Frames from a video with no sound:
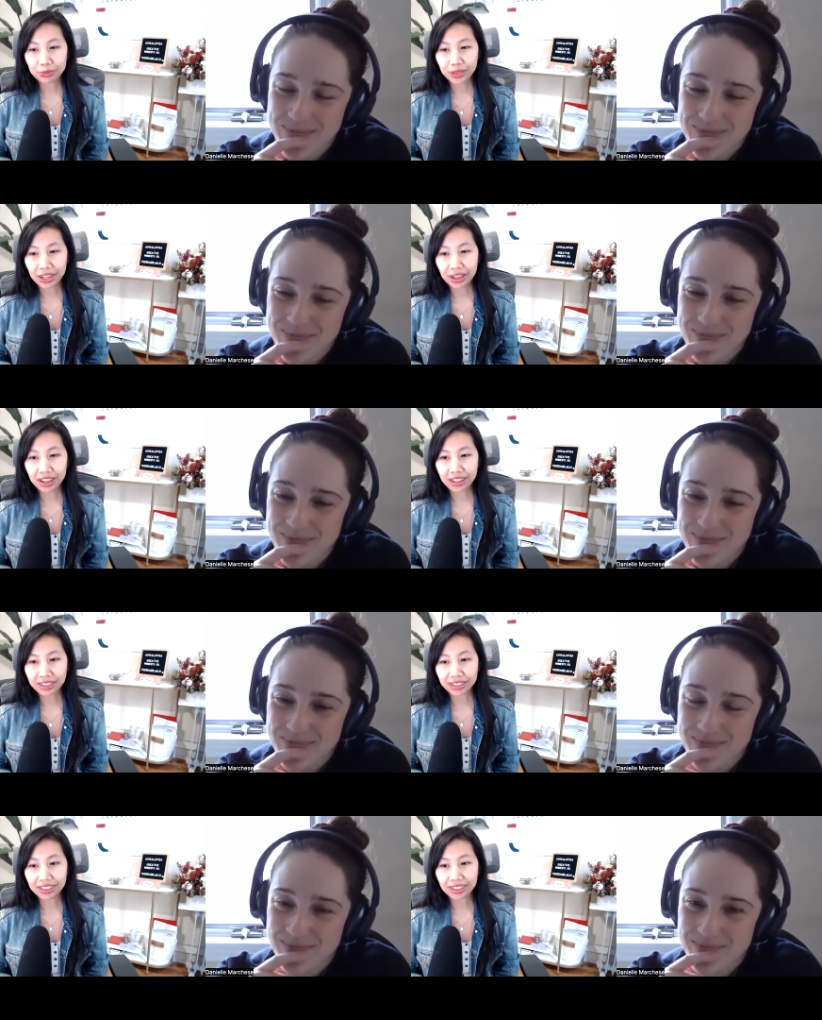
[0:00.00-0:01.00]
Speaker 1: and
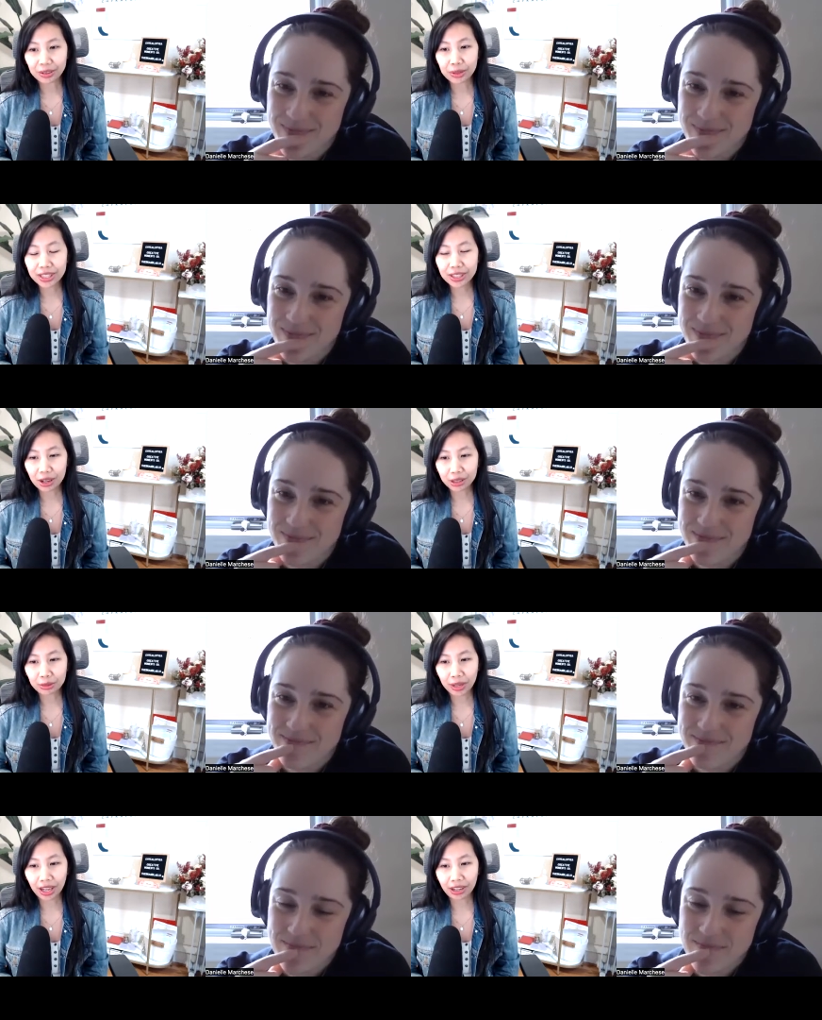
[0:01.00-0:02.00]
we talked
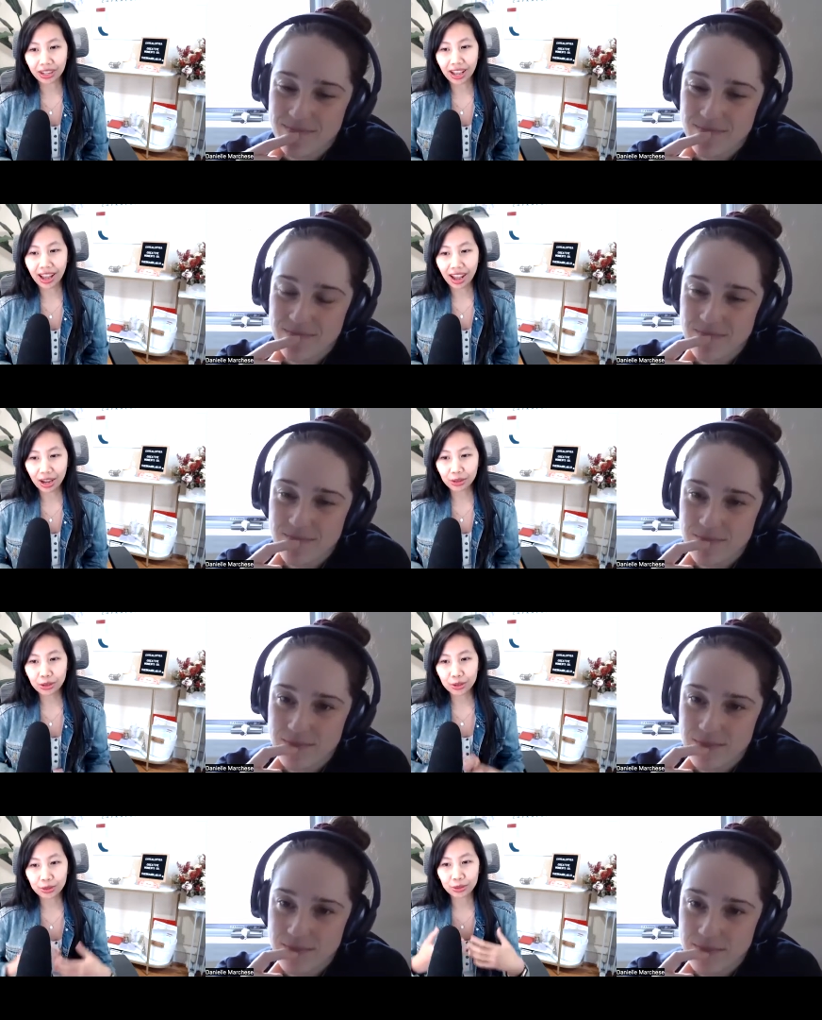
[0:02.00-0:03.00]
about how
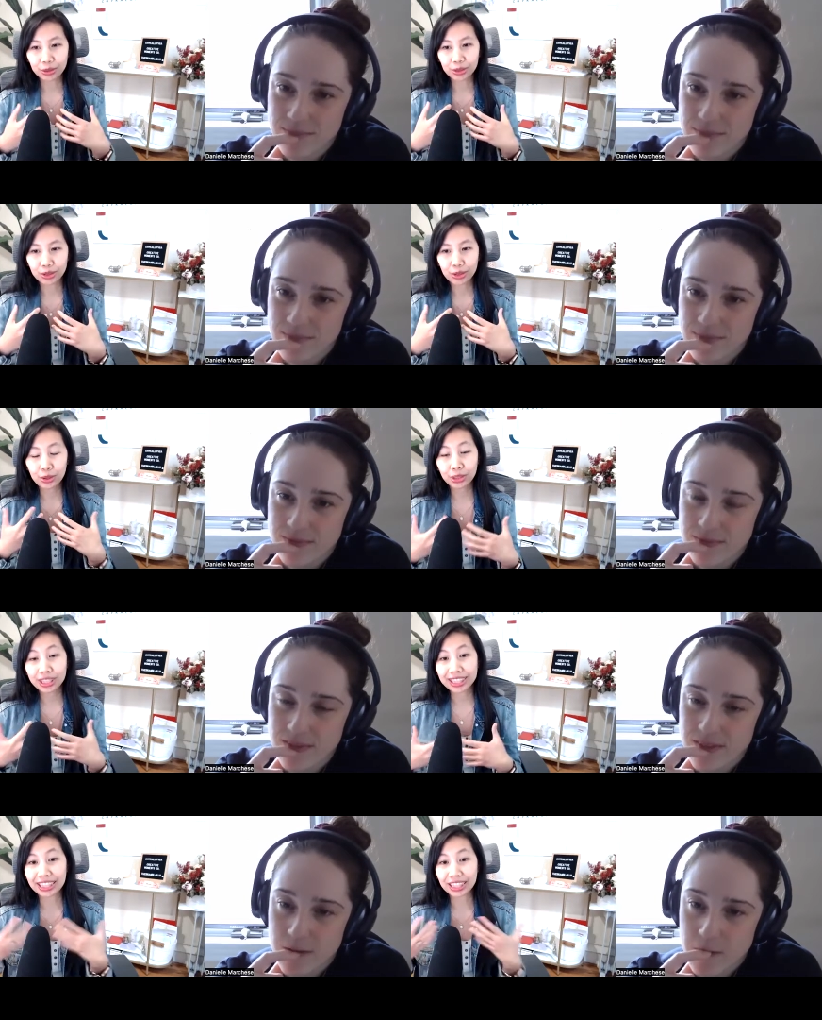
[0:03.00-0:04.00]
to truly
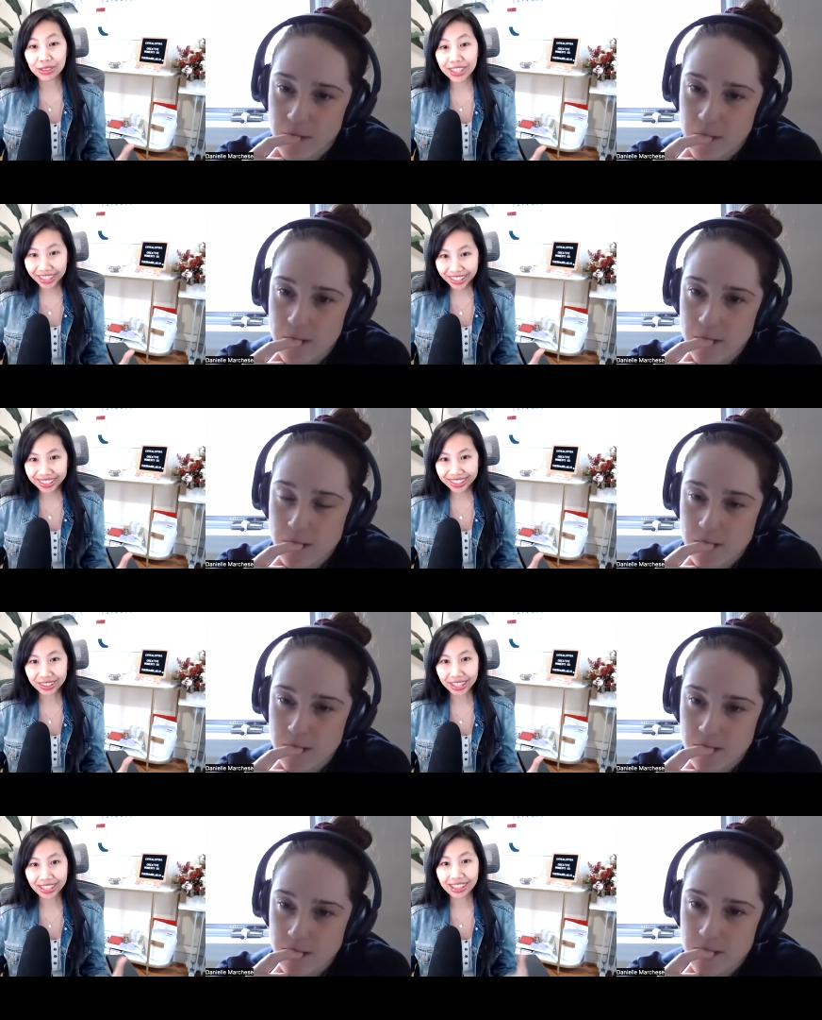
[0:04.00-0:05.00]
living it,
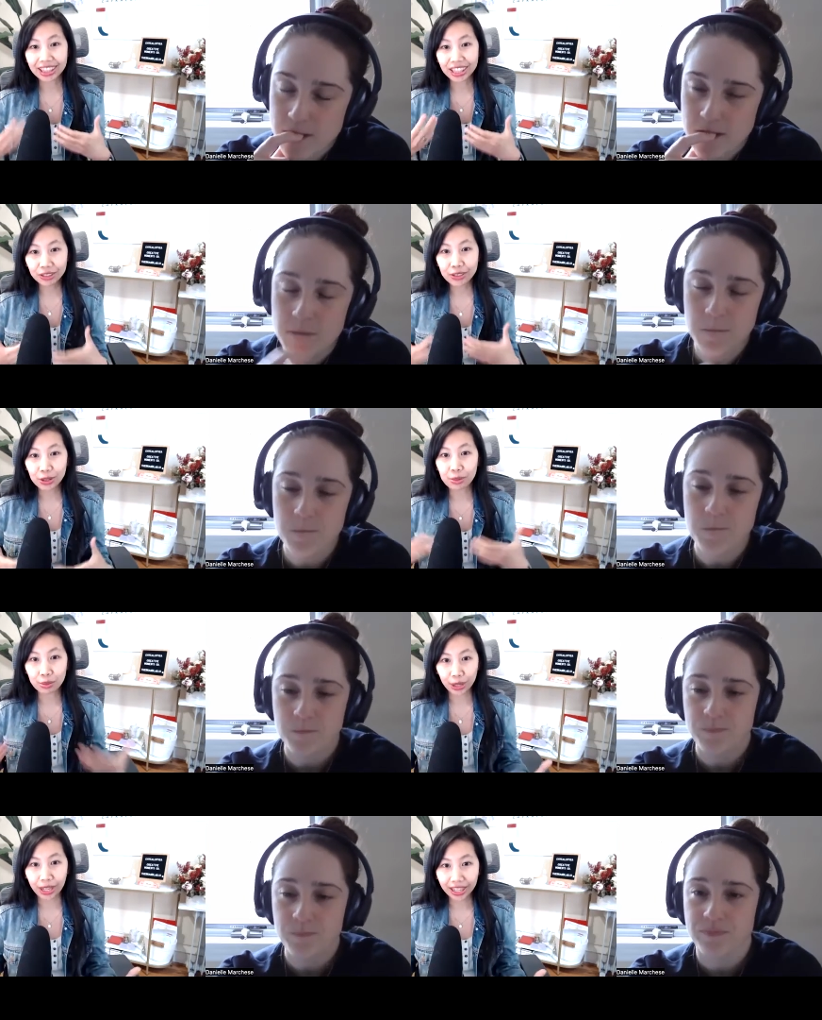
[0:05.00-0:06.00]
right? Live your
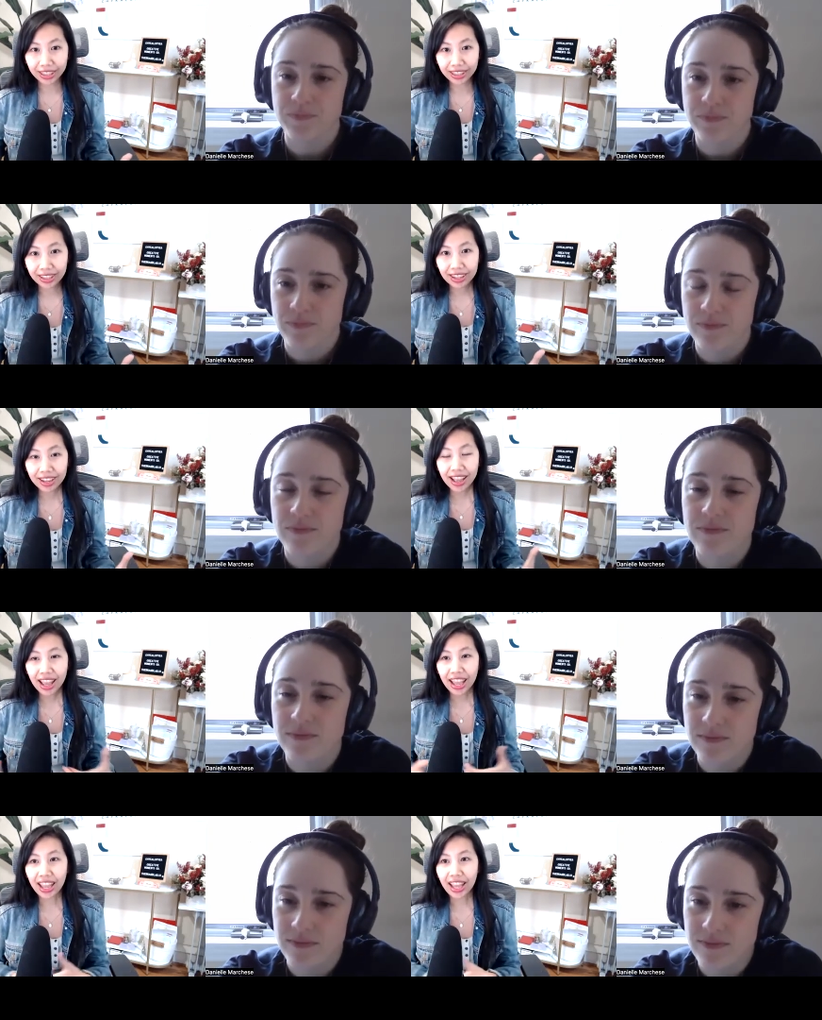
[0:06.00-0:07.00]
brand.
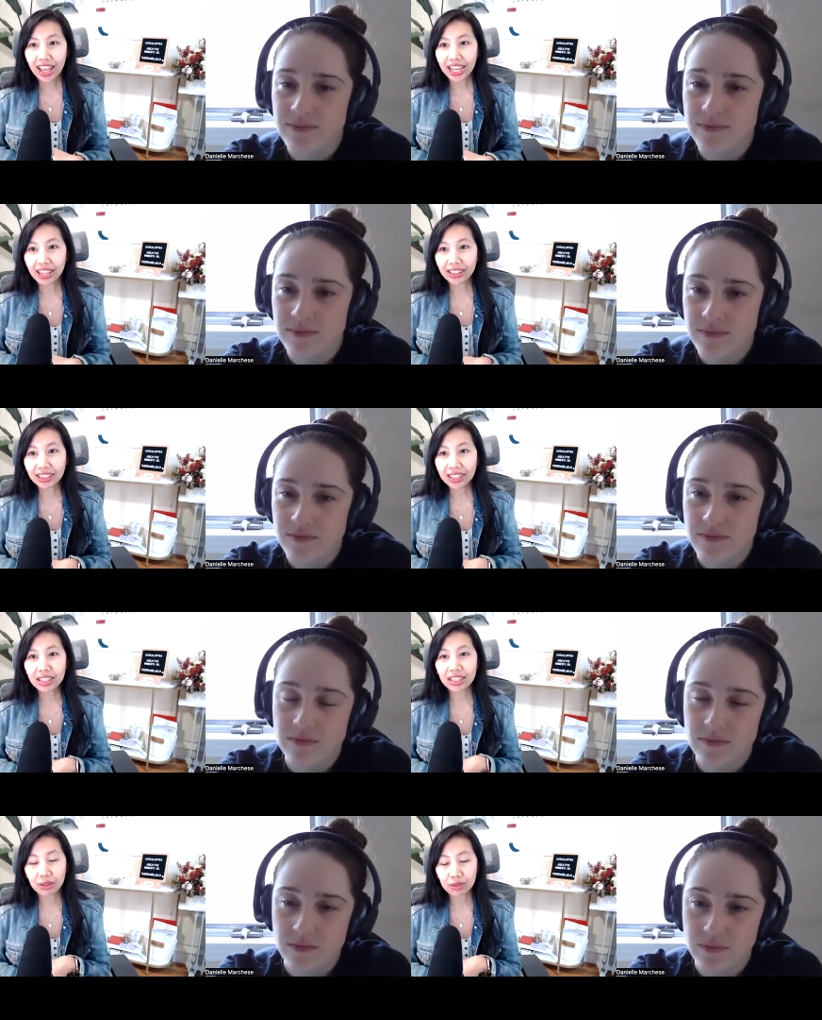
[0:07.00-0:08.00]
And I think that's
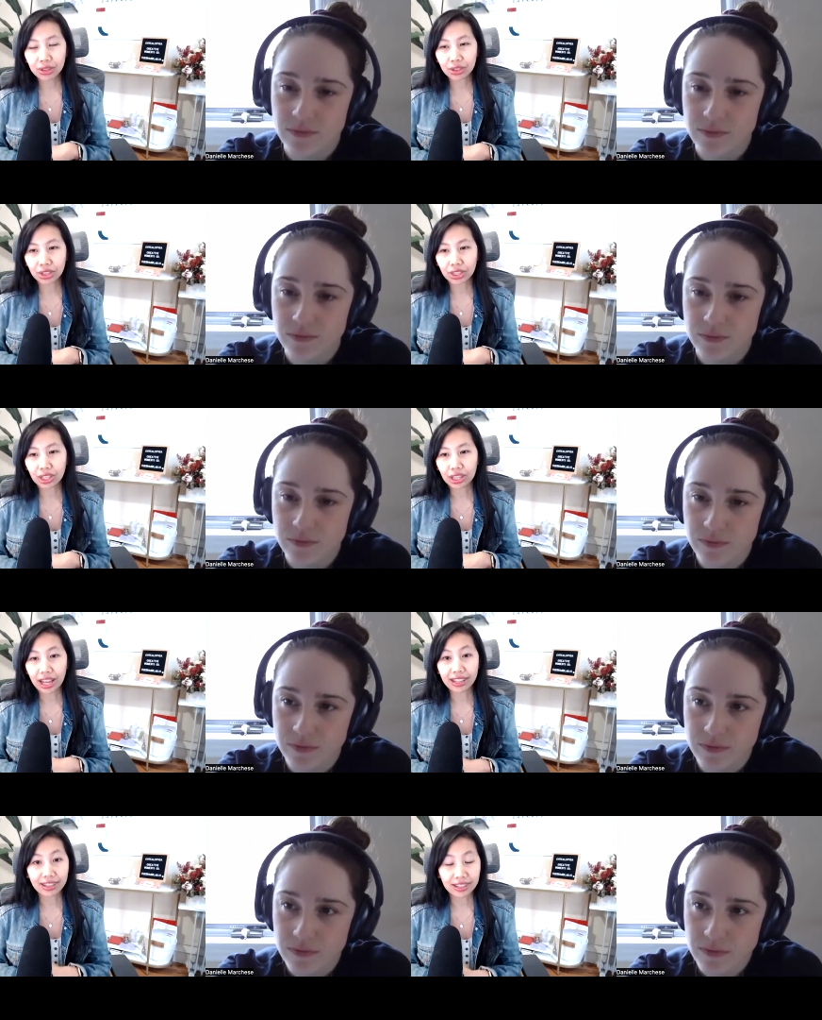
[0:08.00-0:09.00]
definitely a lot
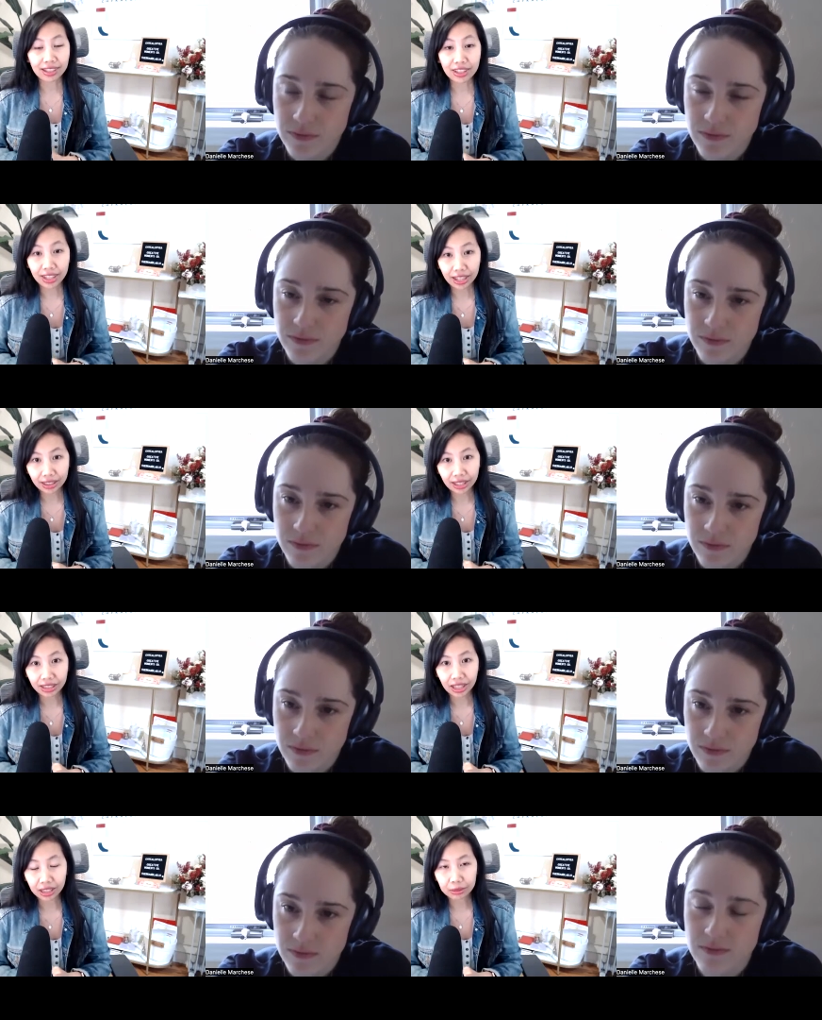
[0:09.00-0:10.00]
easier said than
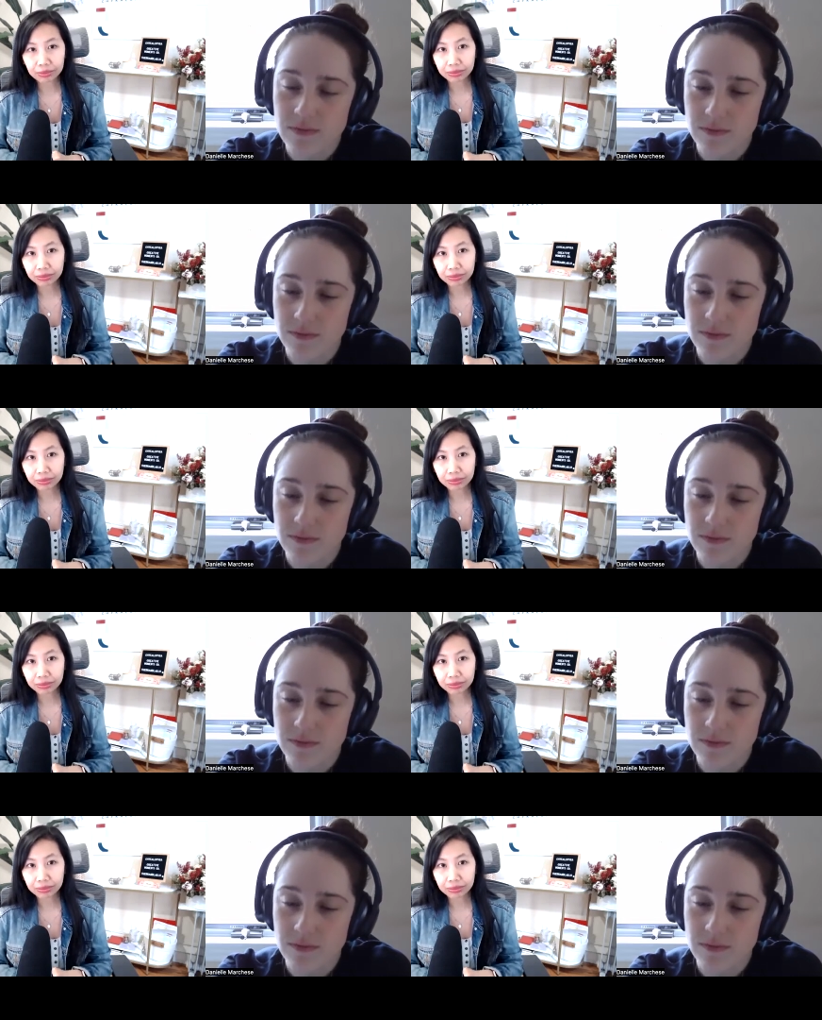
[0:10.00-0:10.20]
done